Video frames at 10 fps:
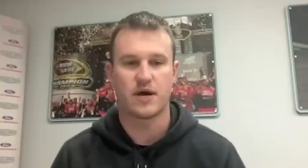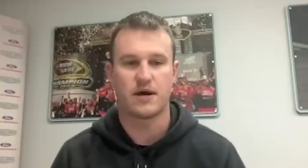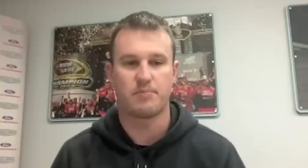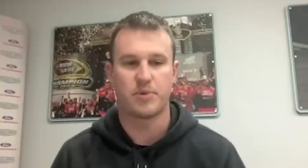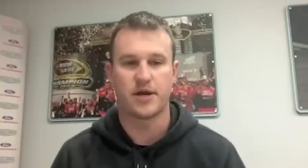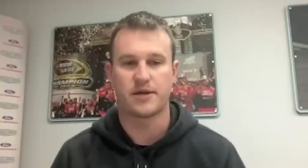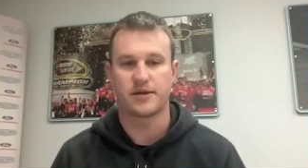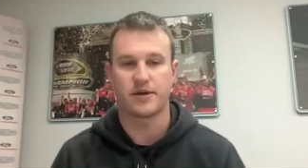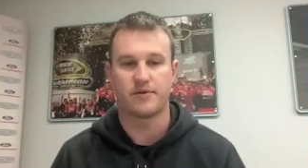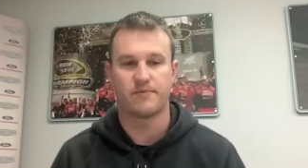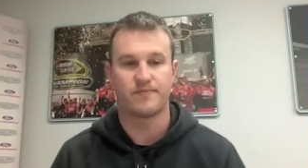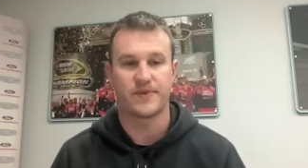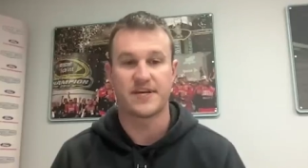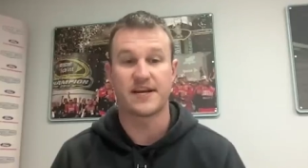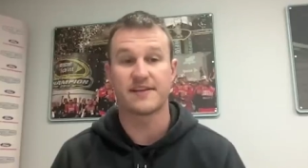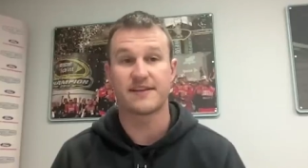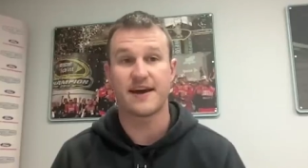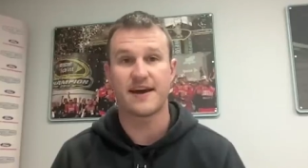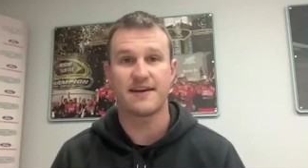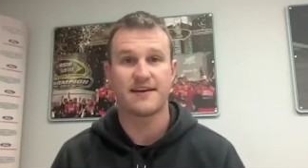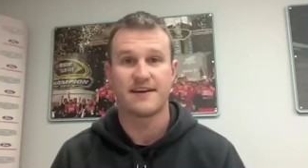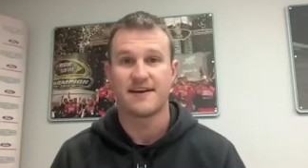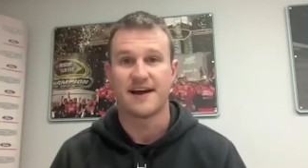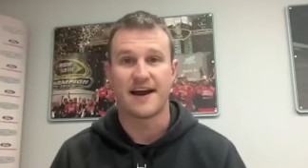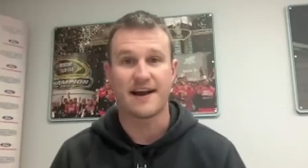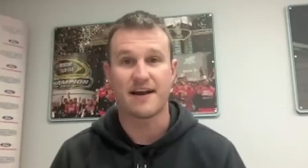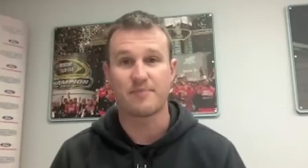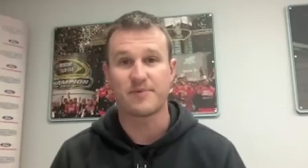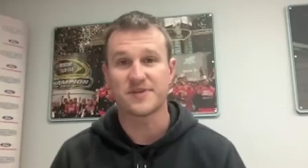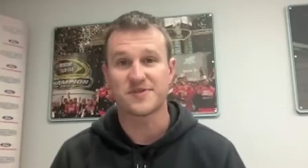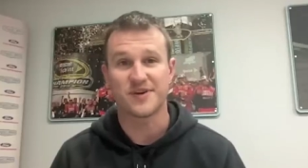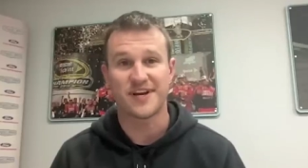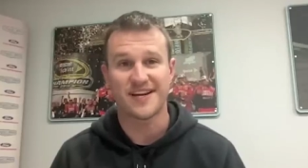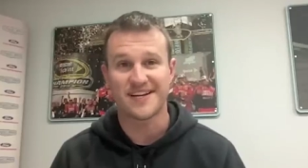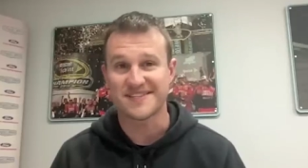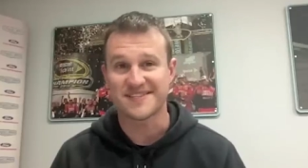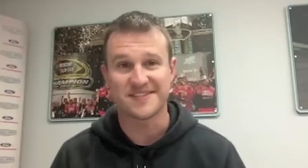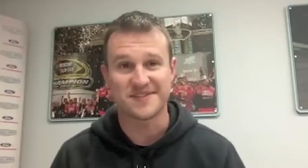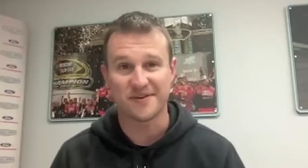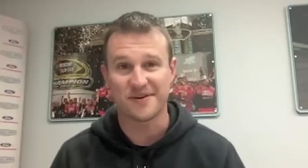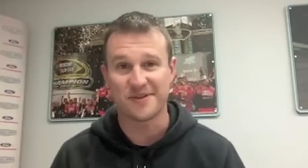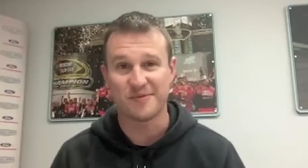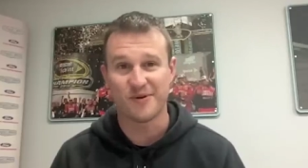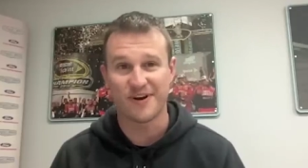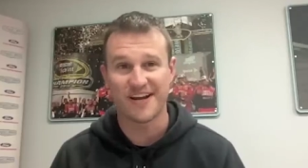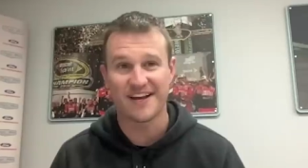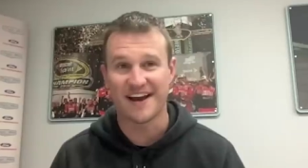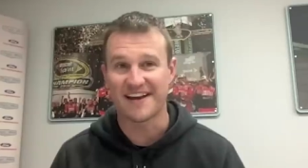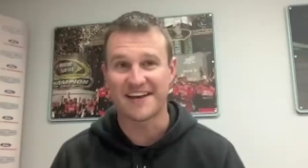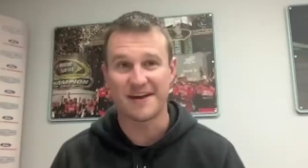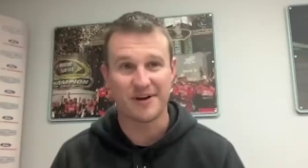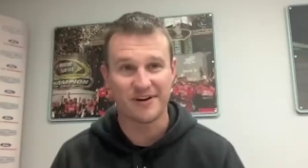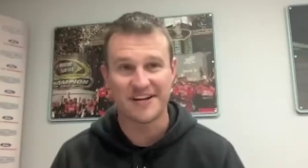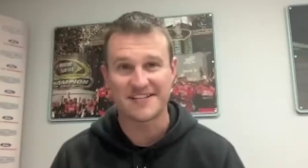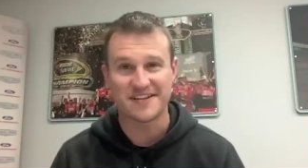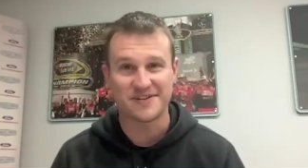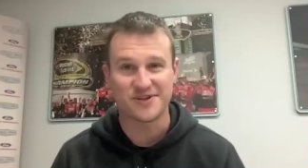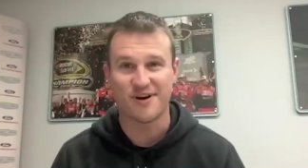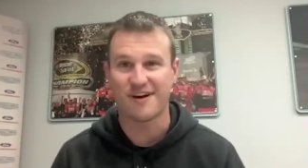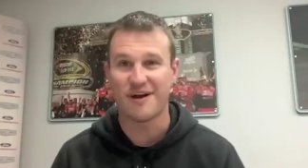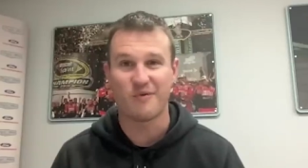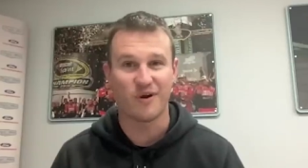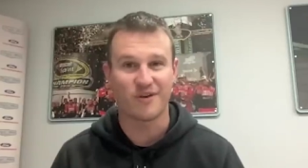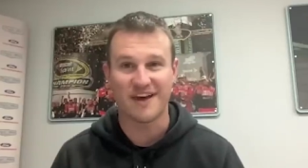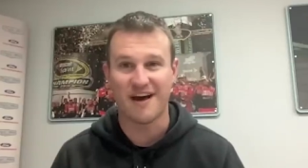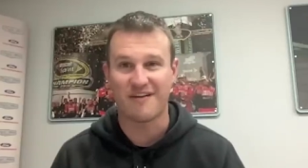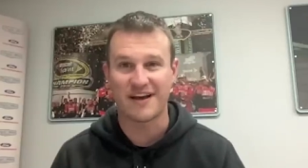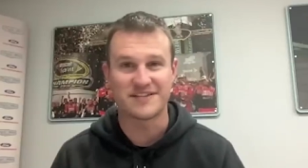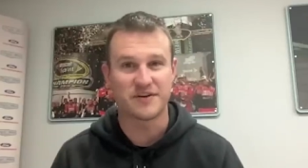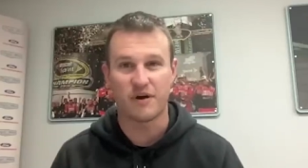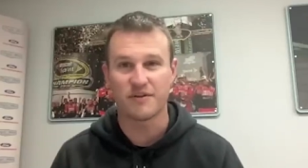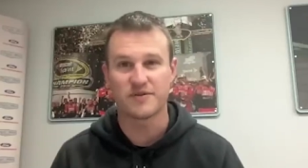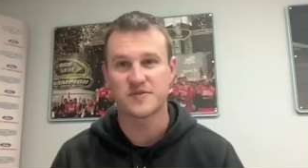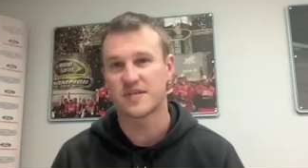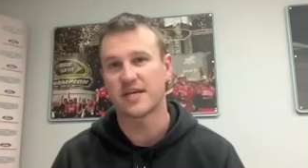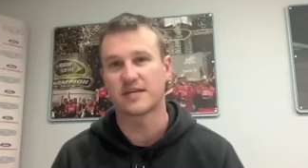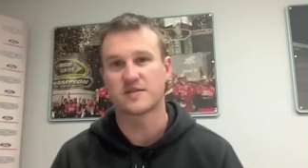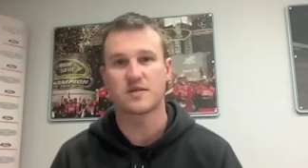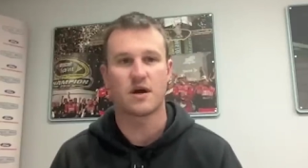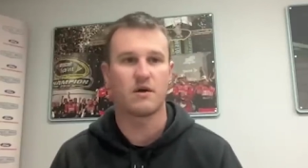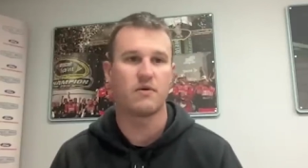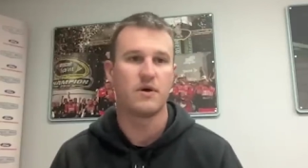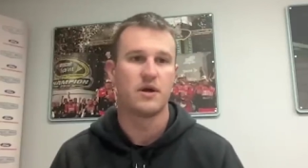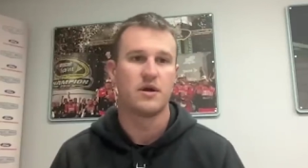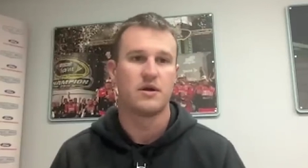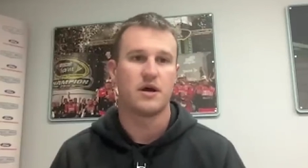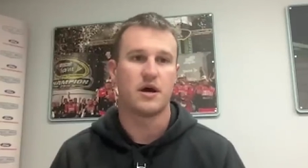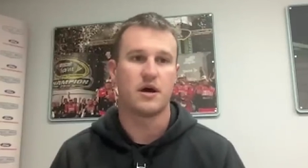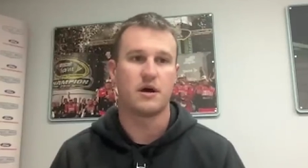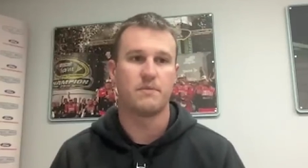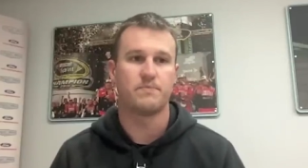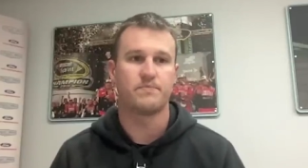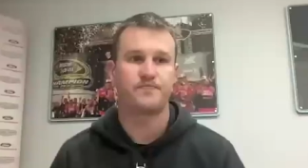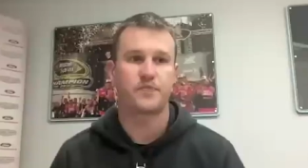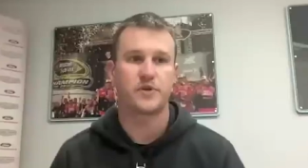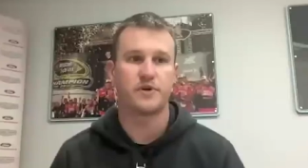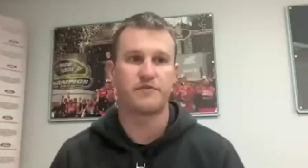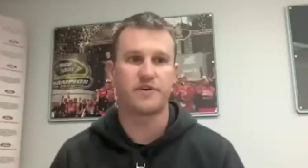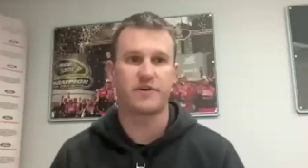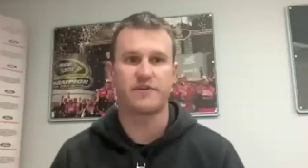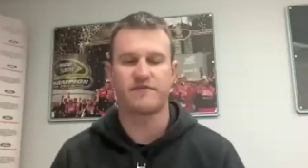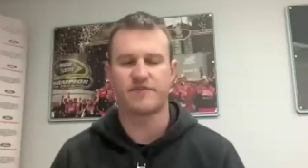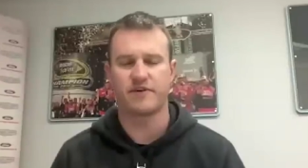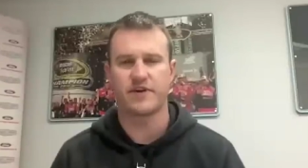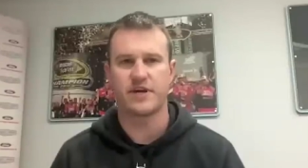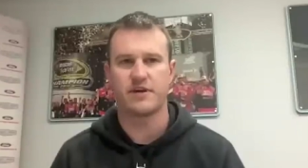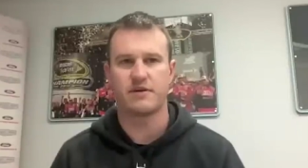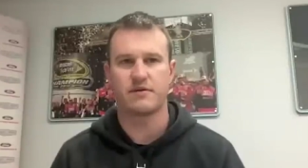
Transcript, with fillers: uh, but you know, at the end of the day. I got up yesterday at 6:30 in the morning. I came here to SHR. I worked out. I did all those things. So, um, you know, very, very,